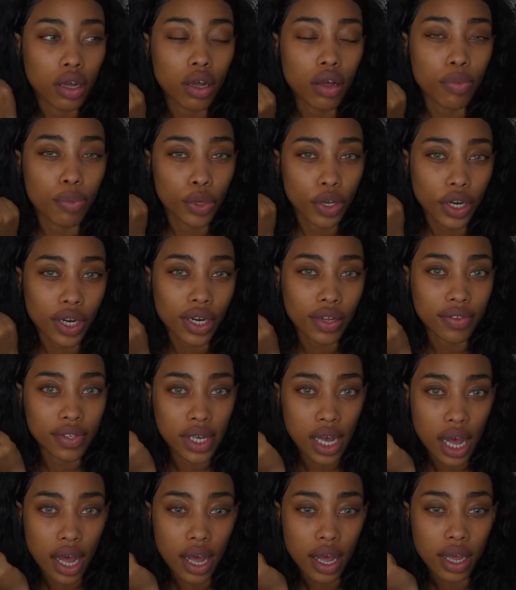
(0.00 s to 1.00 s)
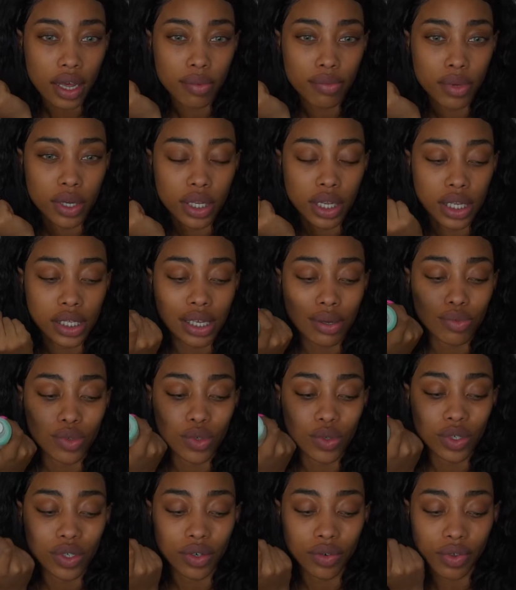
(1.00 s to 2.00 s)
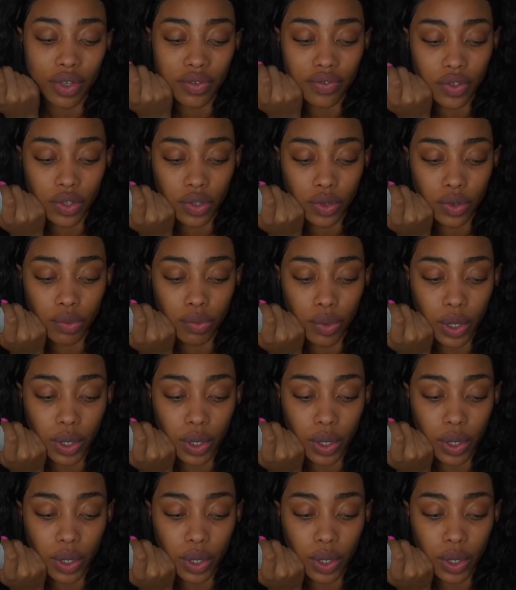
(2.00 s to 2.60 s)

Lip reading: a period of time unless I'm doing a review.